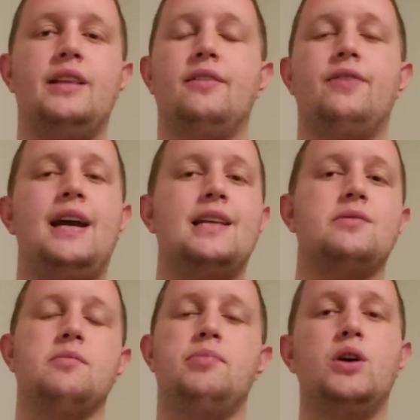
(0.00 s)
and the fans
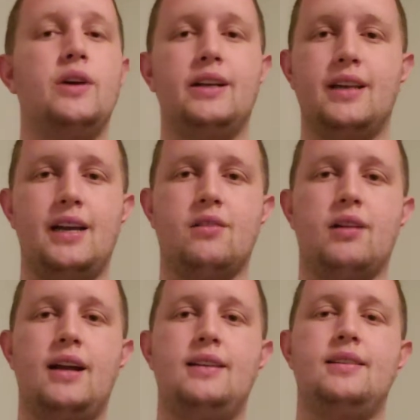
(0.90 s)
were booing like
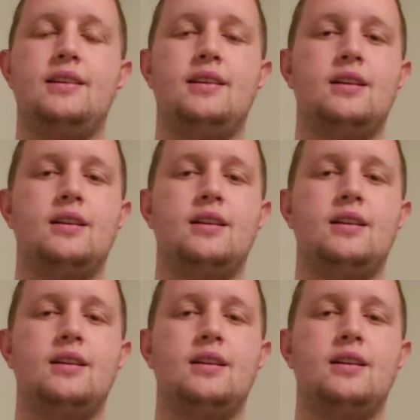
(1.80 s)
crazy.